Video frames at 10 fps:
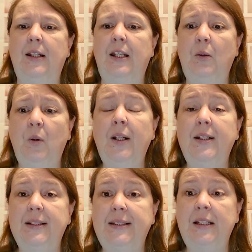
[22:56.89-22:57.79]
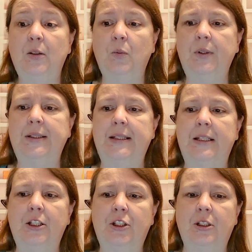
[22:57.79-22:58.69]
He wanted to see the wood's
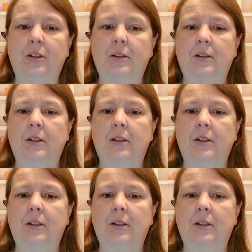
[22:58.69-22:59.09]
condition.